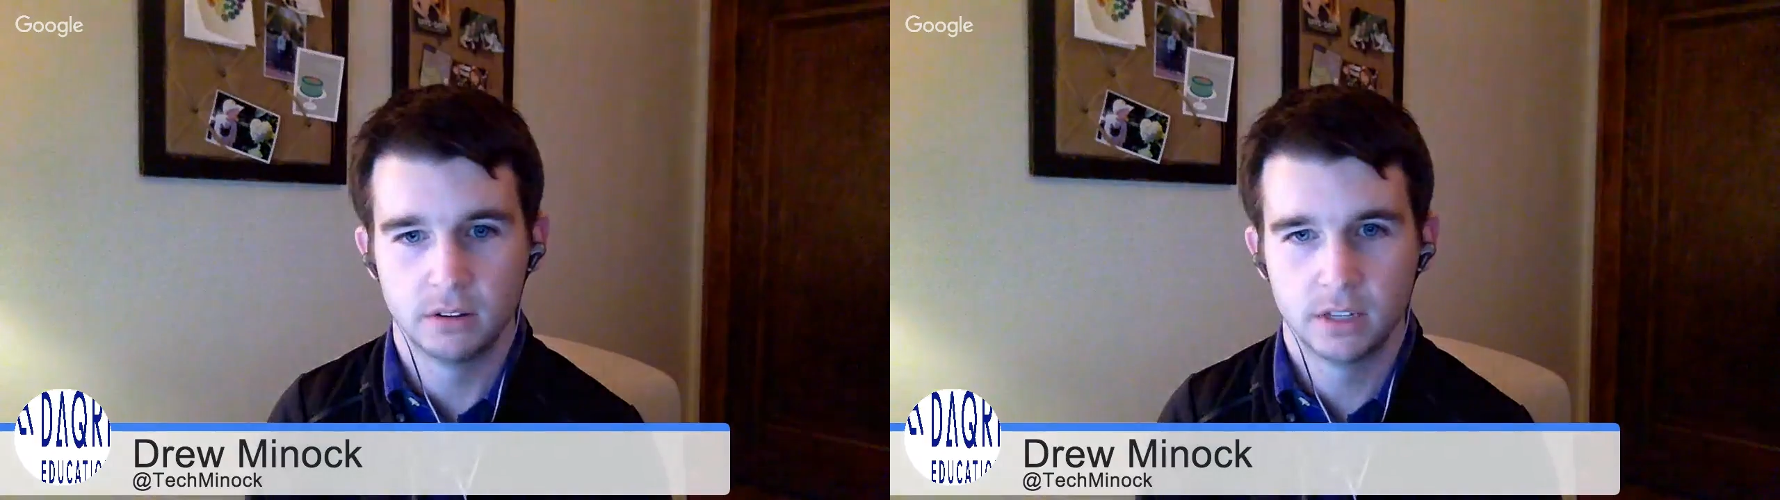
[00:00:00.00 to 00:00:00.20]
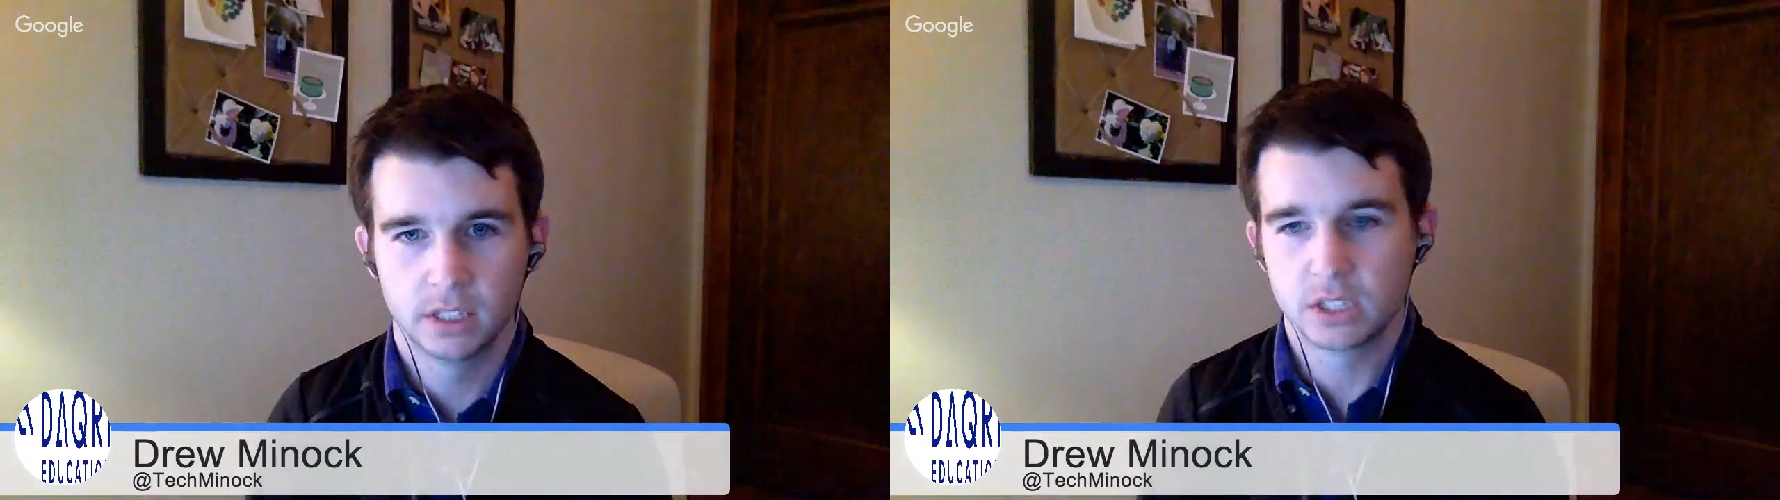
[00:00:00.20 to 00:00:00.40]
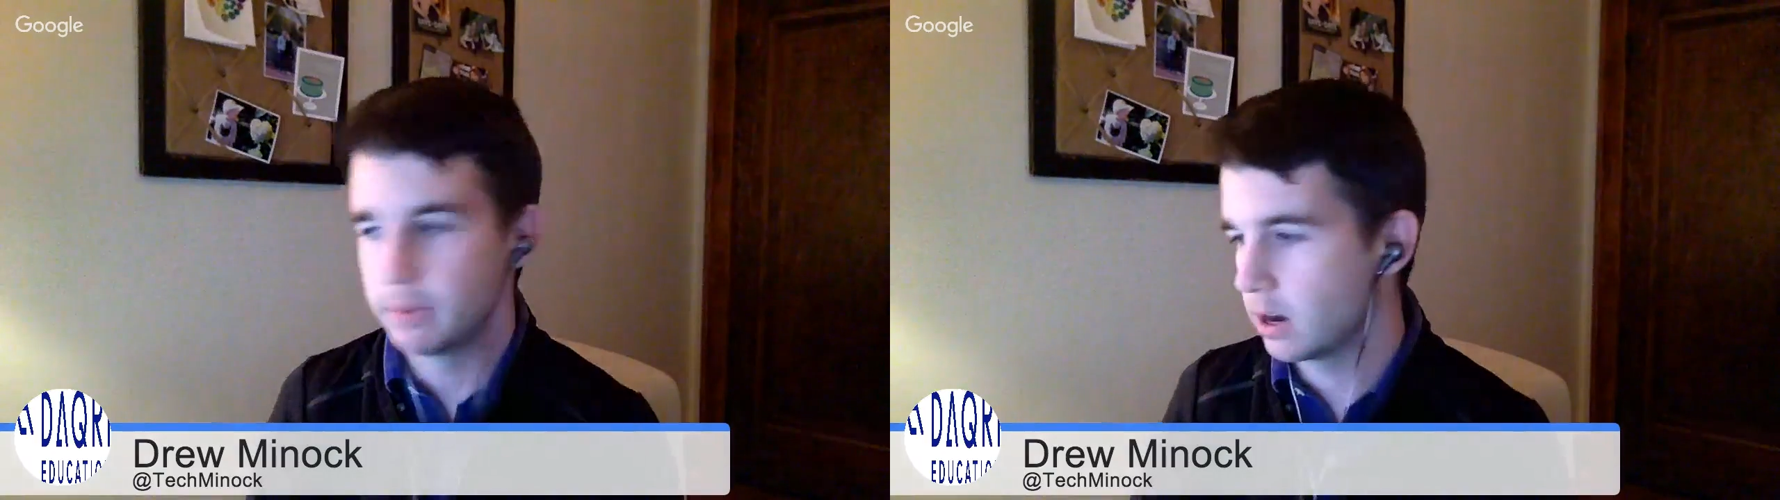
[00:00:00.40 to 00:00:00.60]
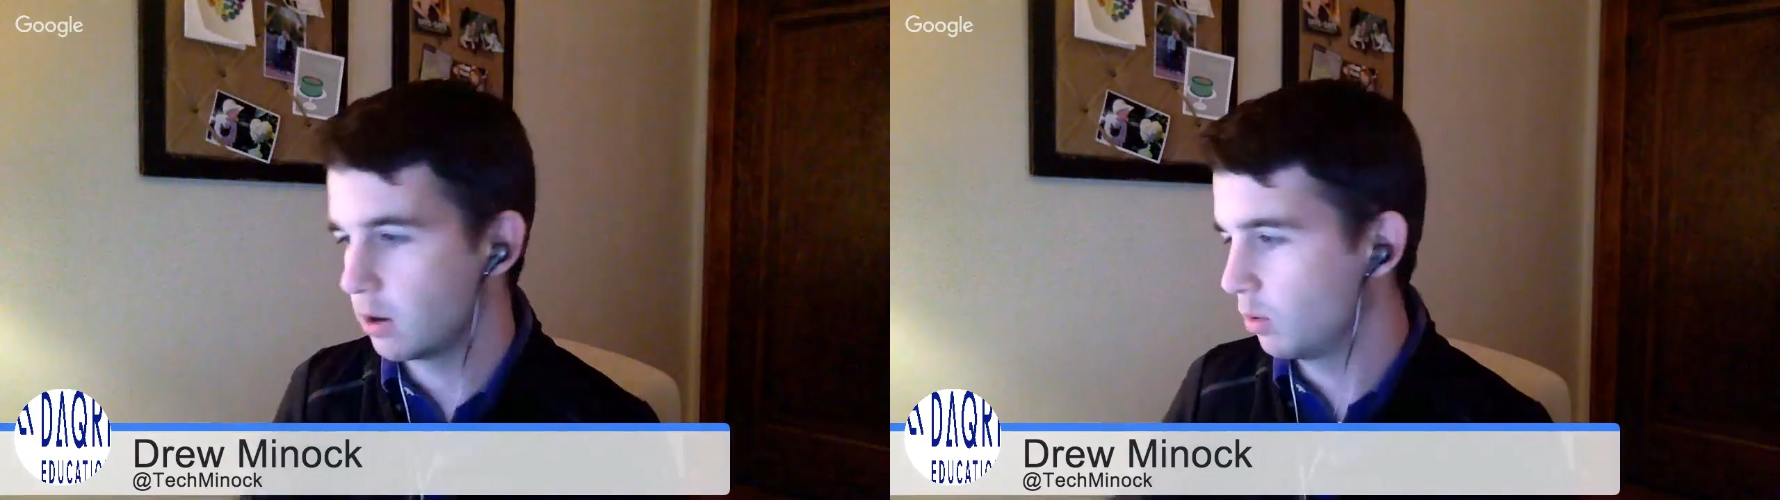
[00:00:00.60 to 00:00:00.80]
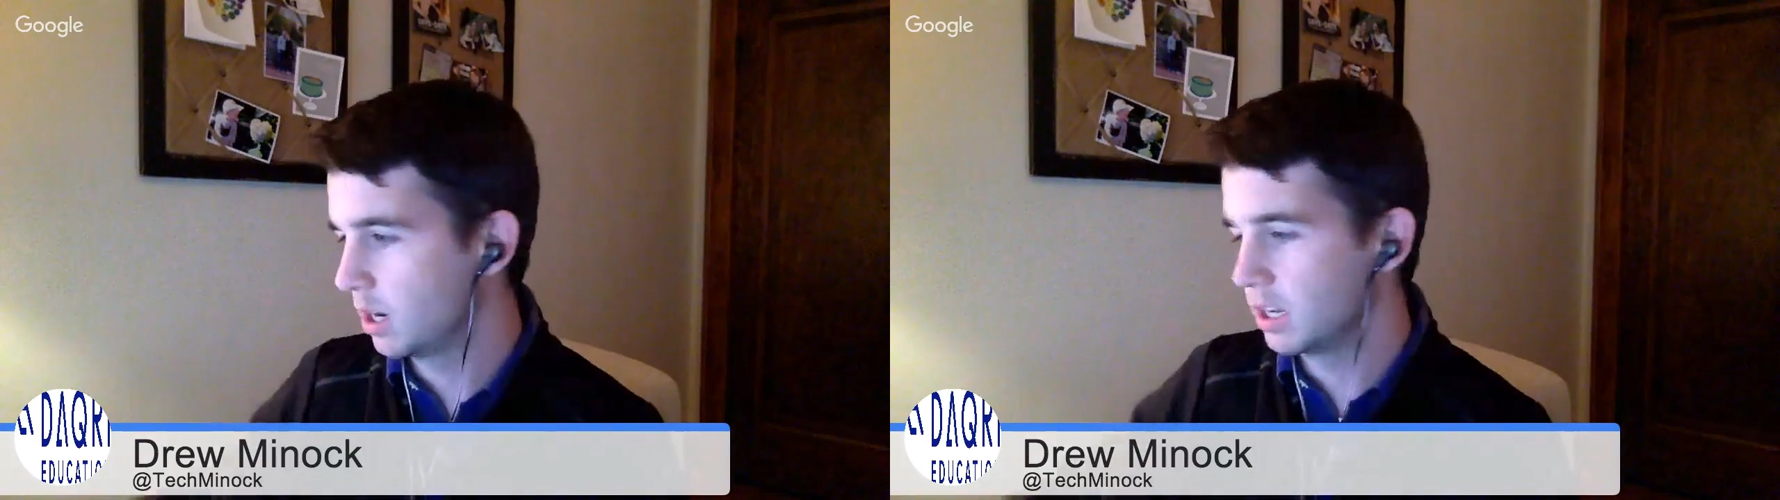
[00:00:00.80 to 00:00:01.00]
It doesn't
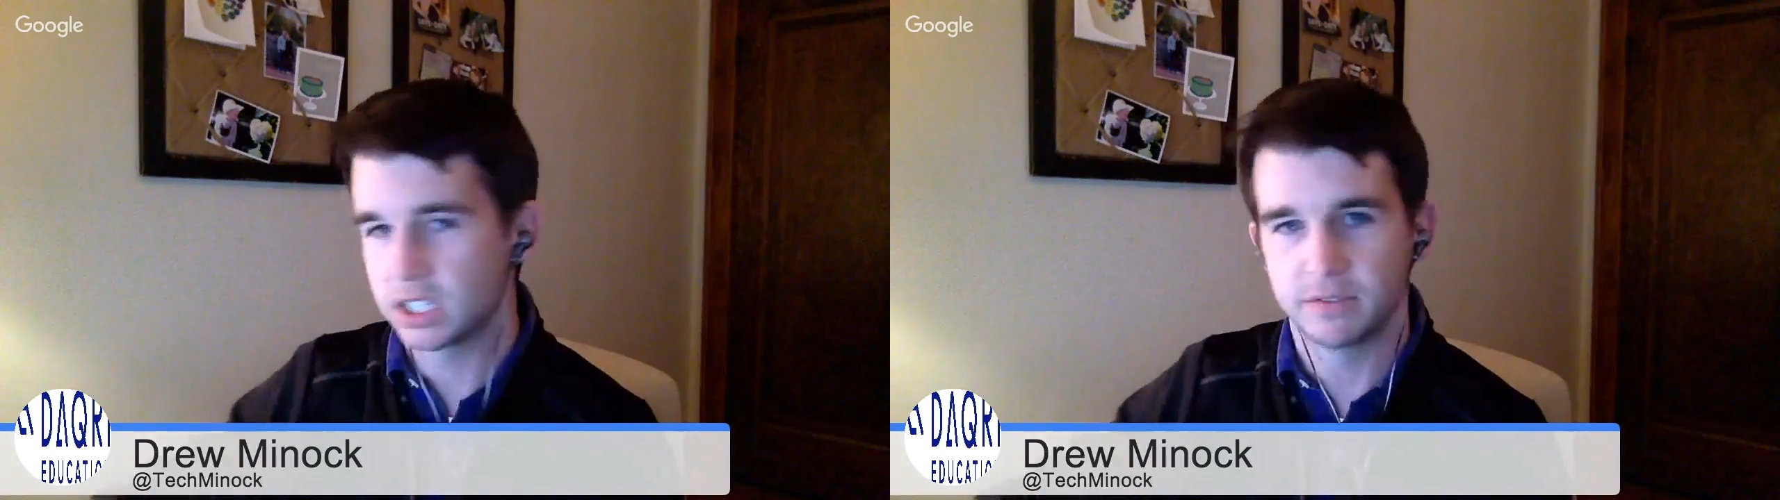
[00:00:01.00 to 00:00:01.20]
matter what it is.